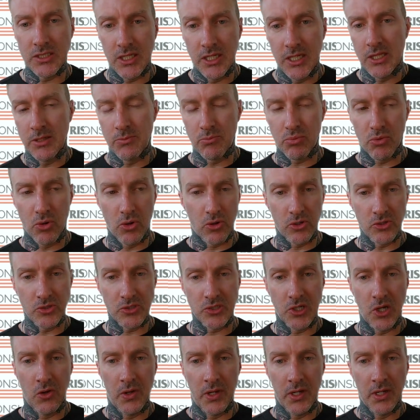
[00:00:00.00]
and the broker's
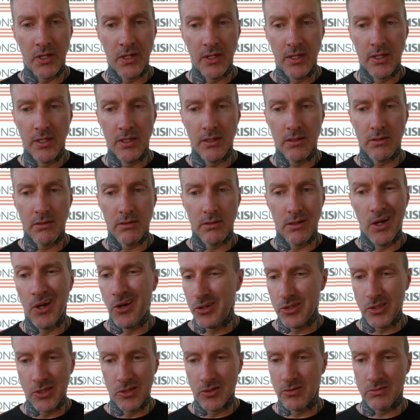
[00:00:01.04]
going, oh,
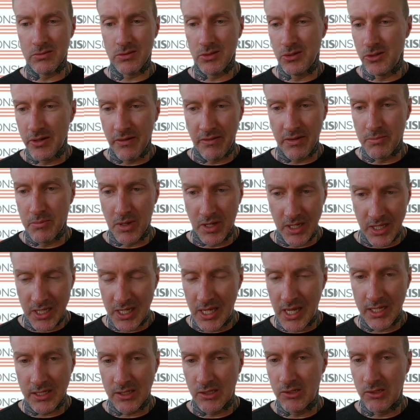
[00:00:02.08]
you don't have any money yet?